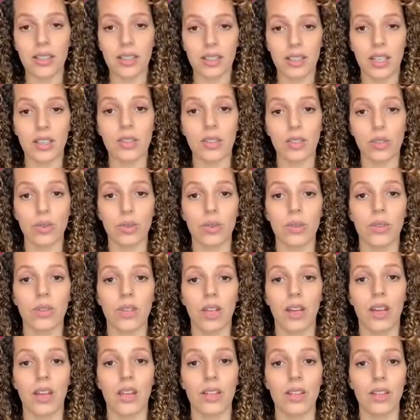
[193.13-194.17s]
essential
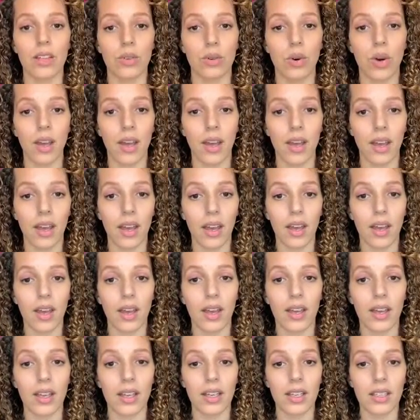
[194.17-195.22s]
that your
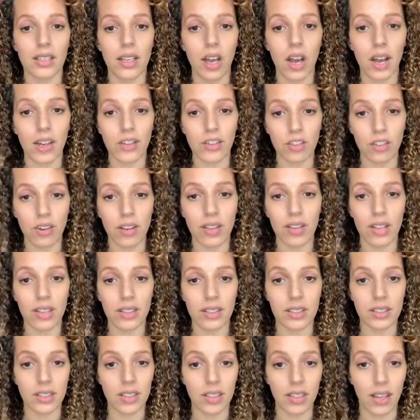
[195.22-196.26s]
hair is
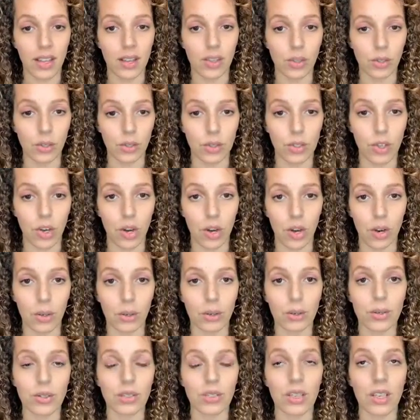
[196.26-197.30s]
hydrated to get good
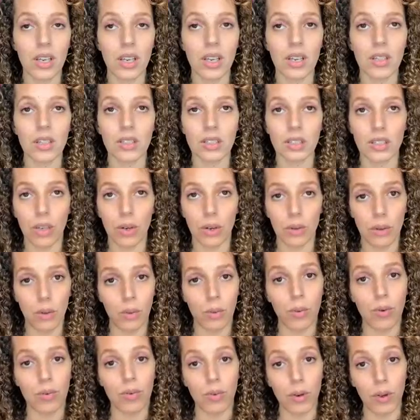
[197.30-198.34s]
curls. So
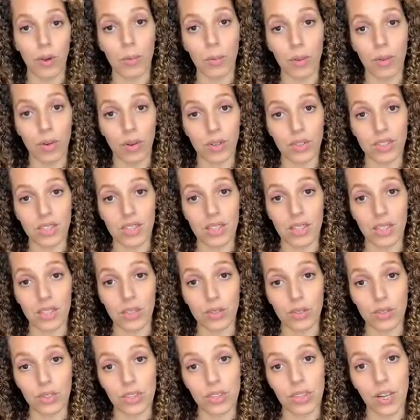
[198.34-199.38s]
with low porosity,
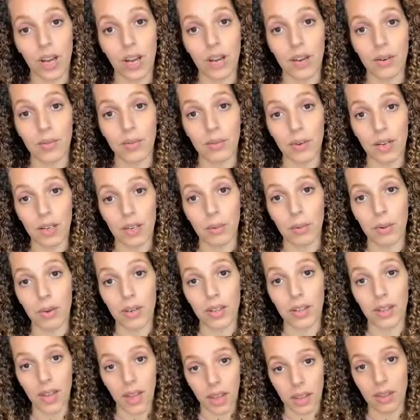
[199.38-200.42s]
you just kind of really want to
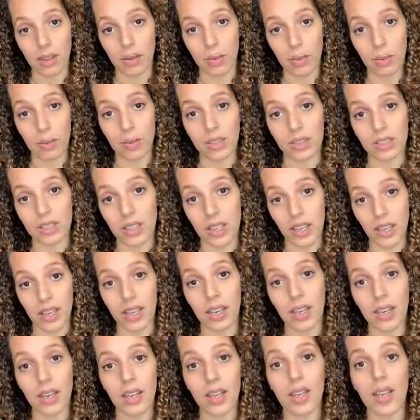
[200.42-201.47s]
get the water
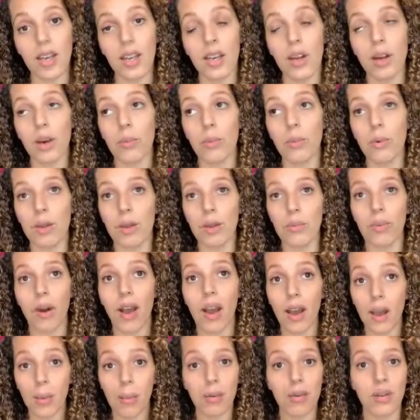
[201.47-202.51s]
in. With
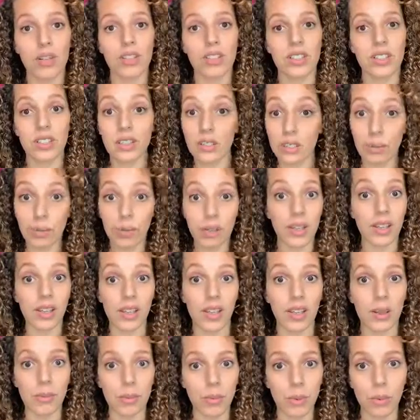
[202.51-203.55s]
high porosity, you want to
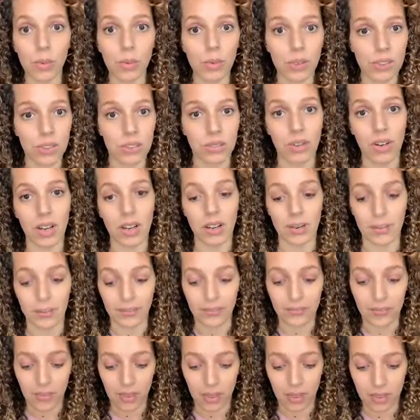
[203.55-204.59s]
keep the water in.
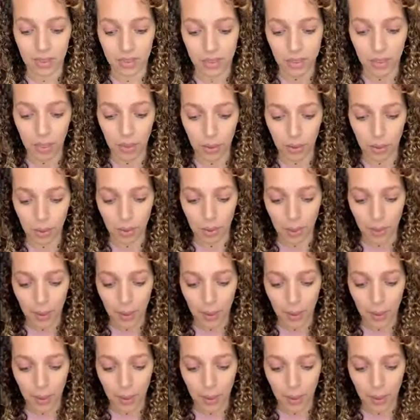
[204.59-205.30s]
So